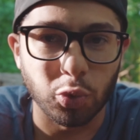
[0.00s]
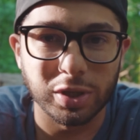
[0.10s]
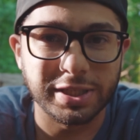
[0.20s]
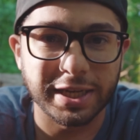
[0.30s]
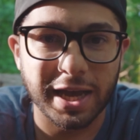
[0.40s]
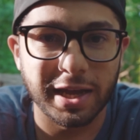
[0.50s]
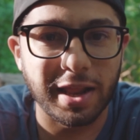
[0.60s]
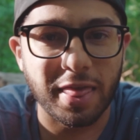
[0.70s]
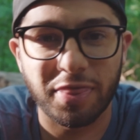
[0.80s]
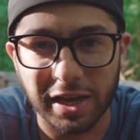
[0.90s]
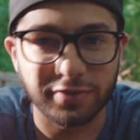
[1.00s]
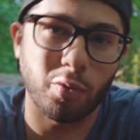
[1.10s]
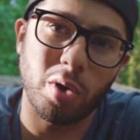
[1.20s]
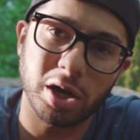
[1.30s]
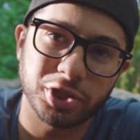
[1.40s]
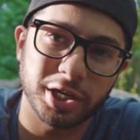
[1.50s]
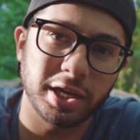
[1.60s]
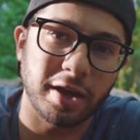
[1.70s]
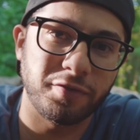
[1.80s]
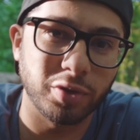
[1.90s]
once again, thanks for
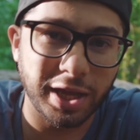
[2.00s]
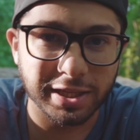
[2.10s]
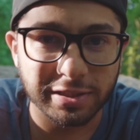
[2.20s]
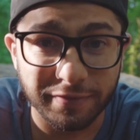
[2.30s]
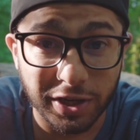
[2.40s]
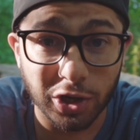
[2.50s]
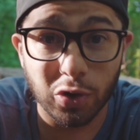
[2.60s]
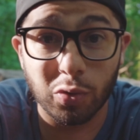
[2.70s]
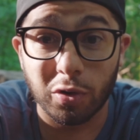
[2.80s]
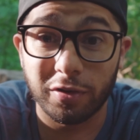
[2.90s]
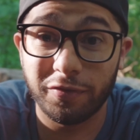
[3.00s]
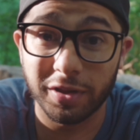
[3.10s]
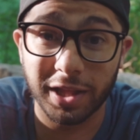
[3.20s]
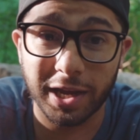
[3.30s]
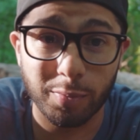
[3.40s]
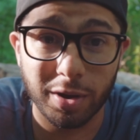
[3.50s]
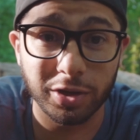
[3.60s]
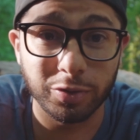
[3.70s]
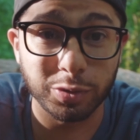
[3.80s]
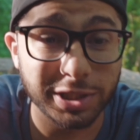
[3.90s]
watching. If you like this video or you feel like it
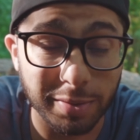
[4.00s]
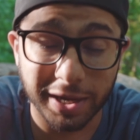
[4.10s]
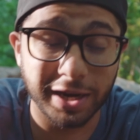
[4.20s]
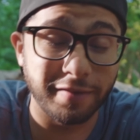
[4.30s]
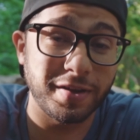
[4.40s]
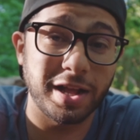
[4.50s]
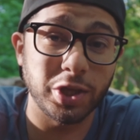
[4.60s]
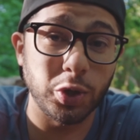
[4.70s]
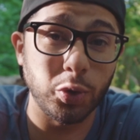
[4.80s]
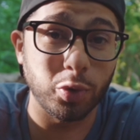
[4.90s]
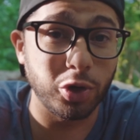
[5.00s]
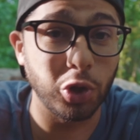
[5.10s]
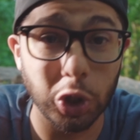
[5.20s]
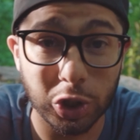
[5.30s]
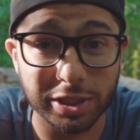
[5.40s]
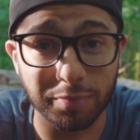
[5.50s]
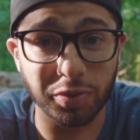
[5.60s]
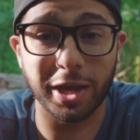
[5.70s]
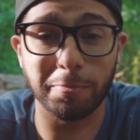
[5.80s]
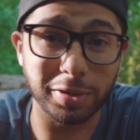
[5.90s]
brought you some kind of value or you learned
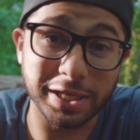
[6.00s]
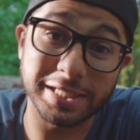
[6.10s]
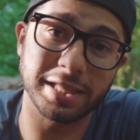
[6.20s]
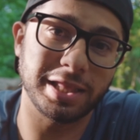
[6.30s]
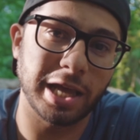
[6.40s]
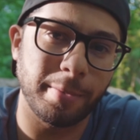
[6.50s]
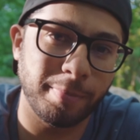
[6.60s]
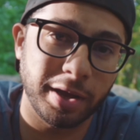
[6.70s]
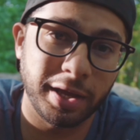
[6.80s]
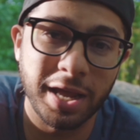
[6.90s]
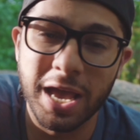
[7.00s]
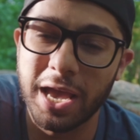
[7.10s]
something, please hit the like button.